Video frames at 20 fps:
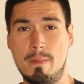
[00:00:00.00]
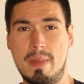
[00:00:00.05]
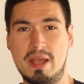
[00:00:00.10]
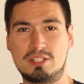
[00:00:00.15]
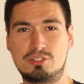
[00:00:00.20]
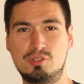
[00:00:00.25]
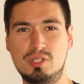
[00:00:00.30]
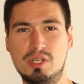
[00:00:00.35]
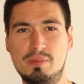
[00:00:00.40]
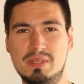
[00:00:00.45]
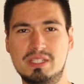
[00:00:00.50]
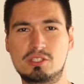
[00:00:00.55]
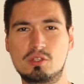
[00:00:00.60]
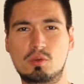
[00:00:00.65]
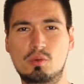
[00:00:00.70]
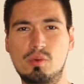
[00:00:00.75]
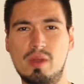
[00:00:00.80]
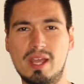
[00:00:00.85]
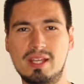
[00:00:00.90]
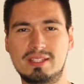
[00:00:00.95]
My dream is to
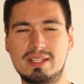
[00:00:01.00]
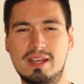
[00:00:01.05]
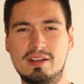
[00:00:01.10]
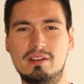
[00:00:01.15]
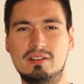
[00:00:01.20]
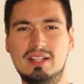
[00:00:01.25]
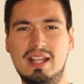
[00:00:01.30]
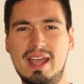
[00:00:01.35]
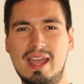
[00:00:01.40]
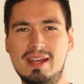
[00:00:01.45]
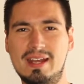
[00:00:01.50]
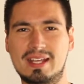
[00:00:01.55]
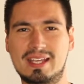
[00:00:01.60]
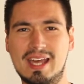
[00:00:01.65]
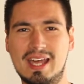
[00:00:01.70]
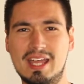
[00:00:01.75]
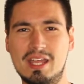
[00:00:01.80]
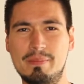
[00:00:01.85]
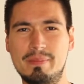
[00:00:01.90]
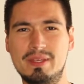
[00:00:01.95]
create an online
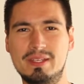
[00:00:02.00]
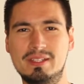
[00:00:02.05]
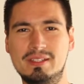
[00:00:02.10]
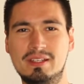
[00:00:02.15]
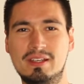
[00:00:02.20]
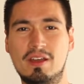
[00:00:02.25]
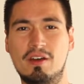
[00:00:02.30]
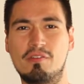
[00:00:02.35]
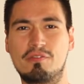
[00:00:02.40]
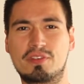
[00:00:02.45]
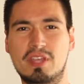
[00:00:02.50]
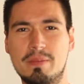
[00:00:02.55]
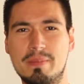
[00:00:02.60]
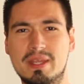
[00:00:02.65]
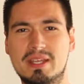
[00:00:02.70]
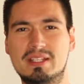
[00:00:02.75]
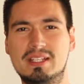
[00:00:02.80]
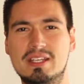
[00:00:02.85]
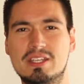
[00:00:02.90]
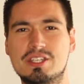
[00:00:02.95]
academy of
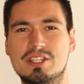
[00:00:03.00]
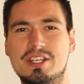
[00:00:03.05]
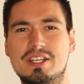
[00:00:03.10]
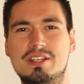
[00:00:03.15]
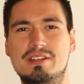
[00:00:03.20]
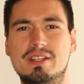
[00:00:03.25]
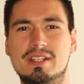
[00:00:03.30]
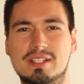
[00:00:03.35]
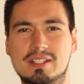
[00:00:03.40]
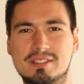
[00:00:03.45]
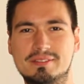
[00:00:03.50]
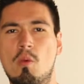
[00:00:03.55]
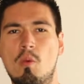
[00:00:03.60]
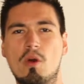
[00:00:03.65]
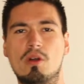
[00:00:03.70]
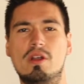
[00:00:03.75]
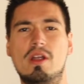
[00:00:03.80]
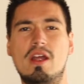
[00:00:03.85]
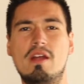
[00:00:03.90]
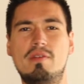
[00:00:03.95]
chemical engineering
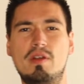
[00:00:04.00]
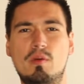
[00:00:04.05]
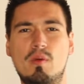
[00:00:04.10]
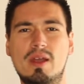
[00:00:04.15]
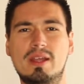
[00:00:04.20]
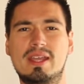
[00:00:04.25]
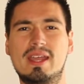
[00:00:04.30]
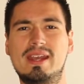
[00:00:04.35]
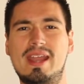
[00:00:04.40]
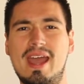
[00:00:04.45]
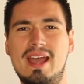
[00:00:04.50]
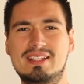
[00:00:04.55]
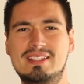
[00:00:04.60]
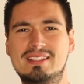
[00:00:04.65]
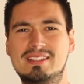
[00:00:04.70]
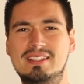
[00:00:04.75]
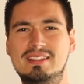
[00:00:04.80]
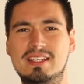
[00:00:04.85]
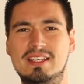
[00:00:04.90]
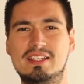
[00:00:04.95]
where everyone can
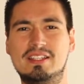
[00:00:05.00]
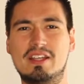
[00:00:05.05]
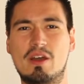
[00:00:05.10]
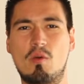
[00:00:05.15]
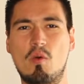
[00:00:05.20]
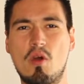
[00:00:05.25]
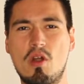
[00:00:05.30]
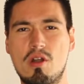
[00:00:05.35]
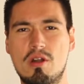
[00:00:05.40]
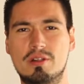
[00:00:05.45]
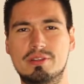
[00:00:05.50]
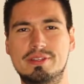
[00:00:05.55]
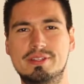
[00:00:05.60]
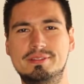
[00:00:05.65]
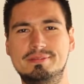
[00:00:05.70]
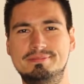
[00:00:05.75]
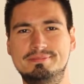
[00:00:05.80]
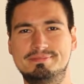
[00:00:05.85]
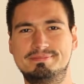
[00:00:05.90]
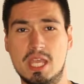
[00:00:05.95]
access it the world.
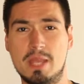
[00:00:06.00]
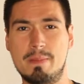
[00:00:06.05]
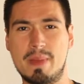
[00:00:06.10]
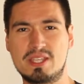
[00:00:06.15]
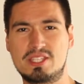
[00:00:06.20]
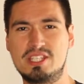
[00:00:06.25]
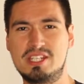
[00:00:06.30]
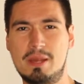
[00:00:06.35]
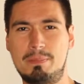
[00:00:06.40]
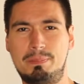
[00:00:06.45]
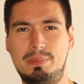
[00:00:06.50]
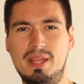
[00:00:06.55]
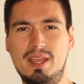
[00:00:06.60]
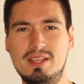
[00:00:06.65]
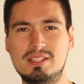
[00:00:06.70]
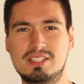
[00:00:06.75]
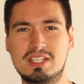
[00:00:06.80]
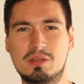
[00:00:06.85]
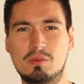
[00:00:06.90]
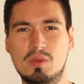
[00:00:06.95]
Imagine a
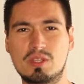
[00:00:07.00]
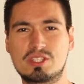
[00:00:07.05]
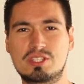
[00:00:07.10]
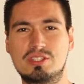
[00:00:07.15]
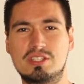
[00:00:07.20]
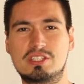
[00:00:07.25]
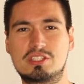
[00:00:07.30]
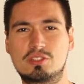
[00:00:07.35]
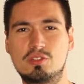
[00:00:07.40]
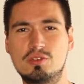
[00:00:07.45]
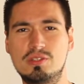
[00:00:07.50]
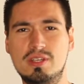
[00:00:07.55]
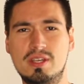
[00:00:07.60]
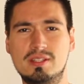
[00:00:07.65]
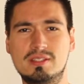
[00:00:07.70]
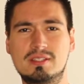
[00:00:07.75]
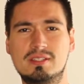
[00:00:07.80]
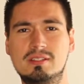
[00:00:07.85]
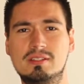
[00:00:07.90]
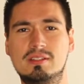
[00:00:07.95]
place in which the
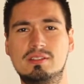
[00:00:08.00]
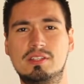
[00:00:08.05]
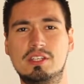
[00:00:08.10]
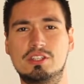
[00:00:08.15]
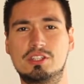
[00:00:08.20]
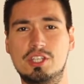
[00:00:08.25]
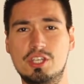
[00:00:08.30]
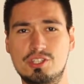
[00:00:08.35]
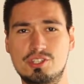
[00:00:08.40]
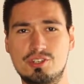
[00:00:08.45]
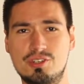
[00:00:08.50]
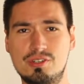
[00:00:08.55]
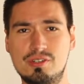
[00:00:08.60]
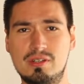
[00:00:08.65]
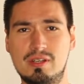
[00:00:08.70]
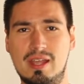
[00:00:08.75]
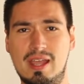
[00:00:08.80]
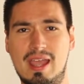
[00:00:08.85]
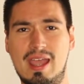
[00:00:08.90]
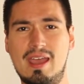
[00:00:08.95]
student, the teacher
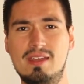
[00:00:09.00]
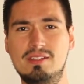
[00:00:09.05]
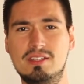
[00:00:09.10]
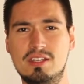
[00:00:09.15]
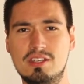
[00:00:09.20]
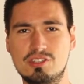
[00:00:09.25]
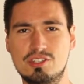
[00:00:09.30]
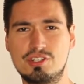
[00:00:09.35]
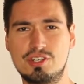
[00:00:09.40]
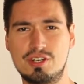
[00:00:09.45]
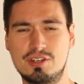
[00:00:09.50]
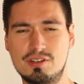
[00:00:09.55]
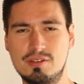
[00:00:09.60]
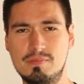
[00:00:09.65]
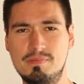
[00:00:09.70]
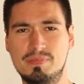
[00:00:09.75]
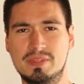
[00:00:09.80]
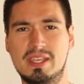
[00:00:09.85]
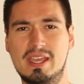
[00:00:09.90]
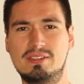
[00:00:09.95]
and the
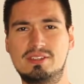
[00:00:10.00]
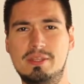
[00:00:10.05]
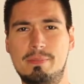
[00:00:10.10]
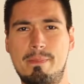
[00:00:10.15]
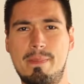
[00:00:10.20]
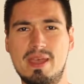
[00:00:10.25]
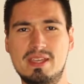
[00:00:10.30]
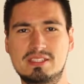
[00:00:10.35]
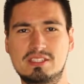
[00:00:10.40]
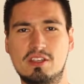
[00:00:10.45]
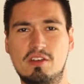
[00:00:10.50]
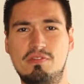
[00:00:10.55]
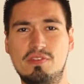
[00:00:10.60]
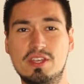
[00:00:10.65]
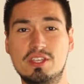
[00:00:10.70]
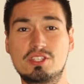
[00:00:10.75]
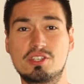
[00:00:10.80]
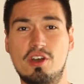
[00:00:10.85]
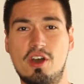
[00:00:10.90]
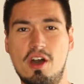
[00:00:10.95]
engineer get the best of
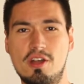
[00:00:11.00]
each